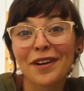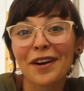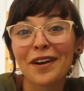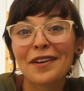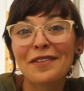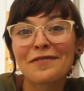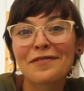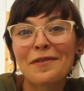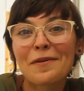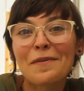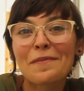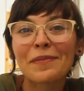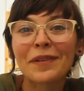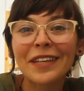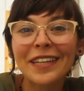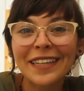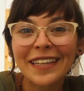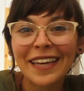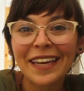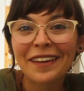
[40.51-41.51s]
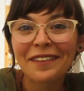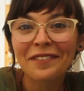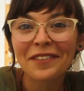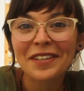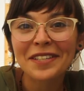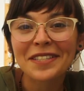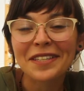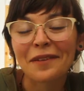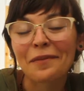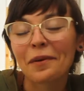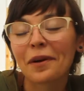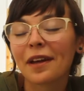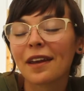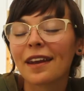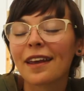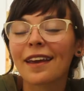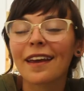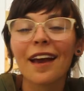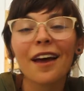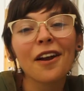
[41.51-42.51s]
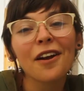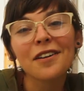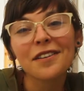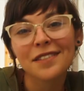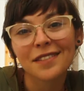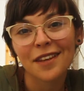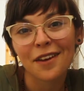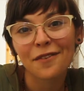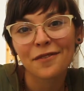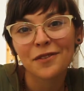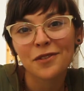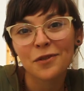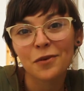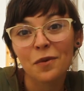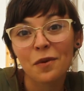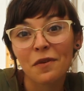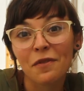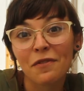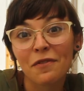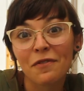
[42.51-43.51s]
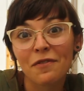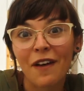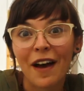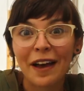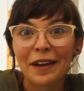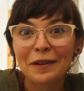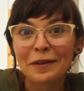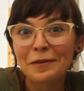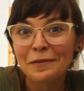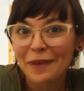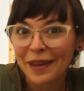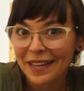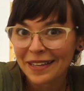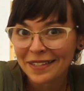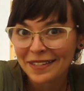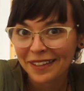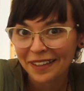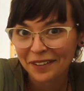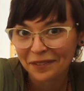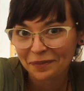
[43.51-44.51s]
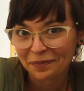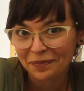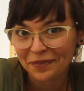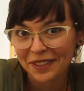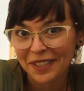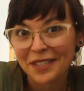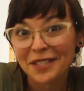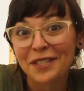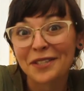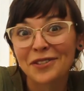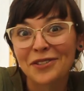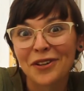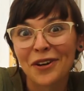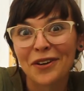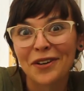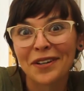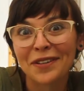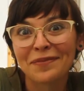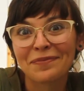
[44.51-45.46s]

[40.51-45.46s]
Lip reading: from a blank canvas and we're gonna get ourselves to a final painting. Let's get started.